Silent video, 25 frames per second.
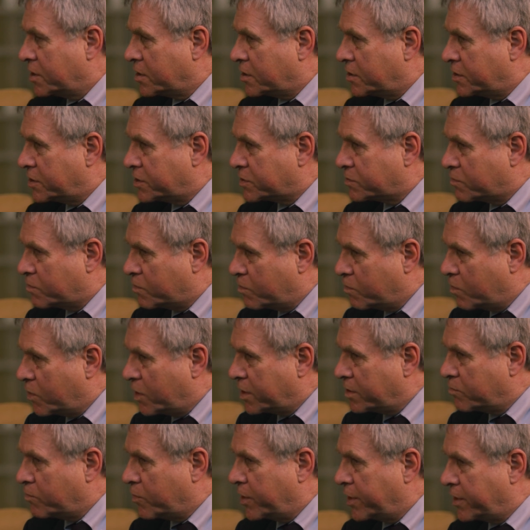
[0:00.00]
is
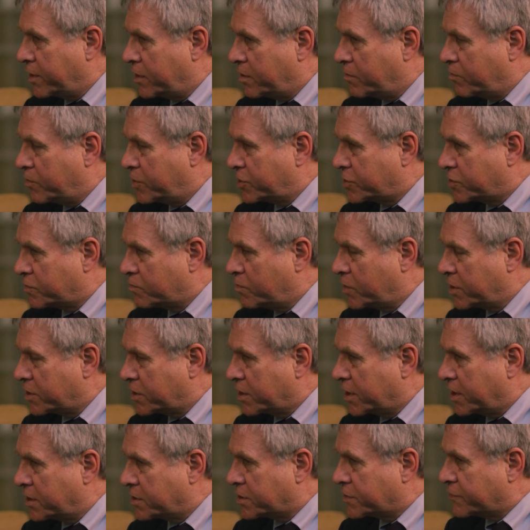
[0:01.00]
one way in which one
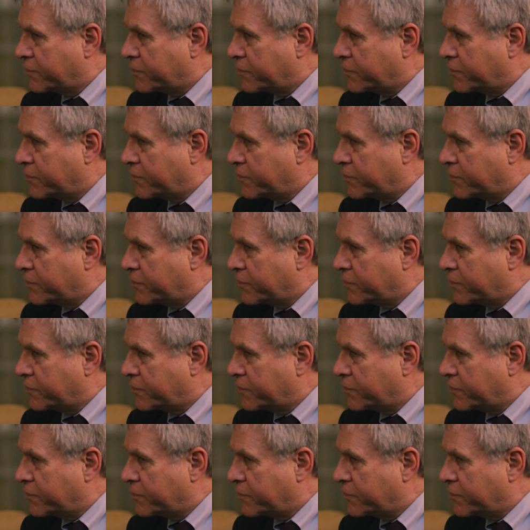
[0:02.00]
gets